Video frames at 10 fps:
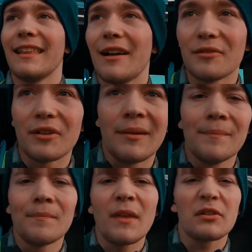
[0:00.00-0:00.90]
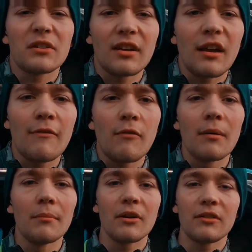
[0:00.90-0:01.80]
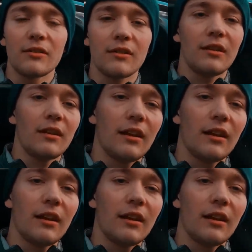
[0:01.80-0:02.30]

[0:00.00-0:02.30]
That was a tough one because